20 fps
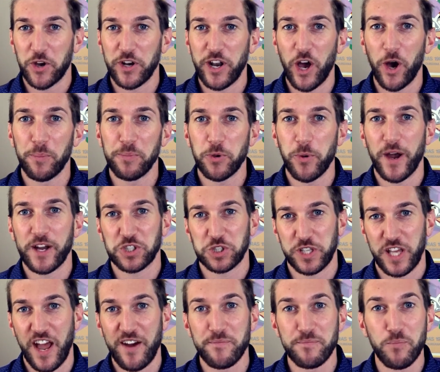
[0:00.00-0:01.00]
help you
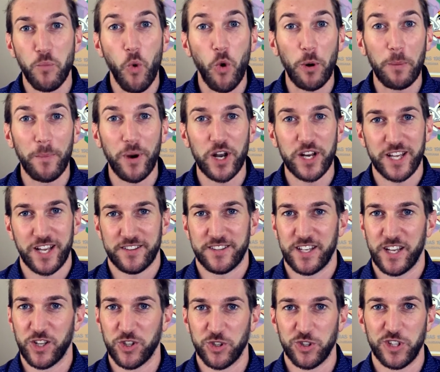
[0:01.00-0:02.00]
actually have more money at
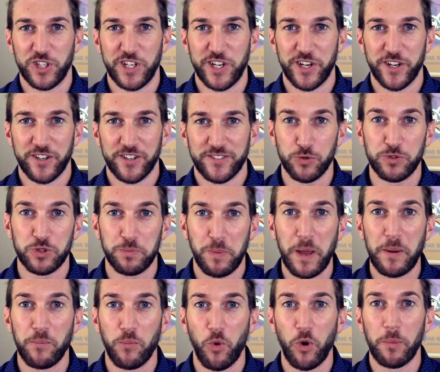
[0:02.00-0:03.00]
the end of the year. You
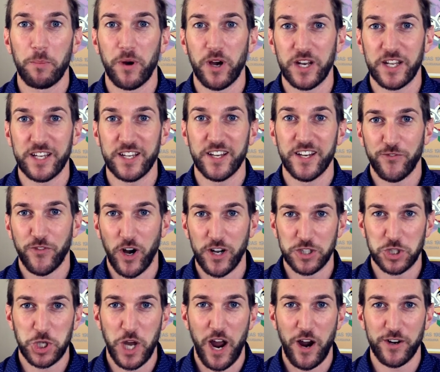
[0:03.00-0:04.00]
spent more money
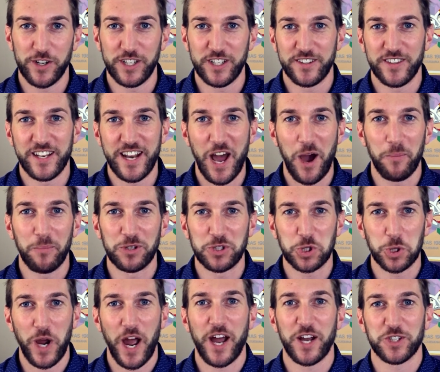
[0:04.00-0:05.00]
on charity than how much
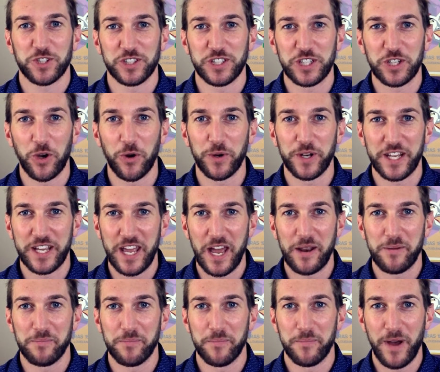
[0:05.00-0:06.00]
you're actually going to
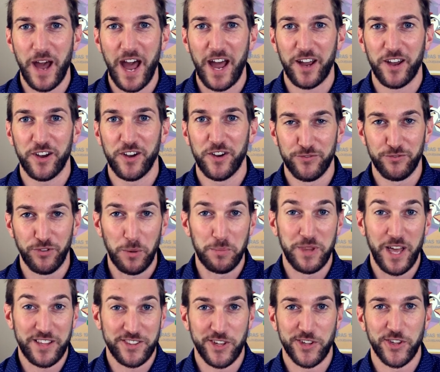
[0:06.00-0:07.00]
get back from
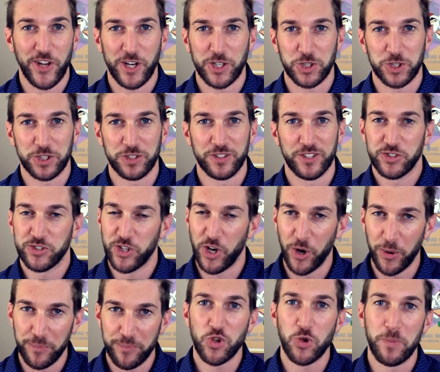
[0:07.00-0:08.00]
that deduction.
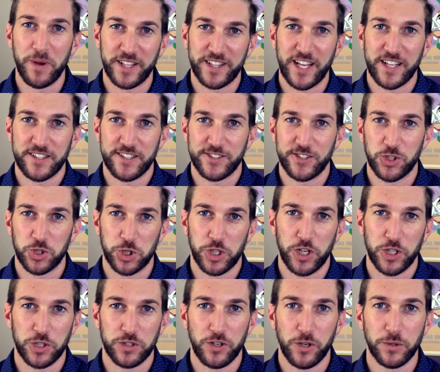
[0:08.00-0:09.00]
So you make that decision
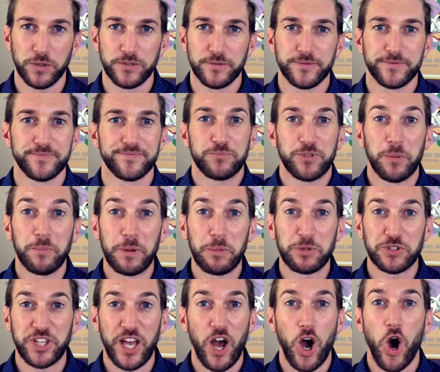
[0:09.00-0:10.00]
on your own. Some
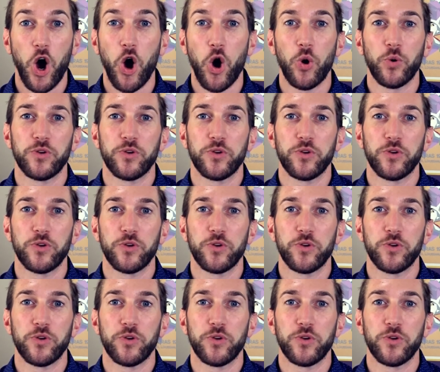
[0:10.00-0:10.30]
people say, oh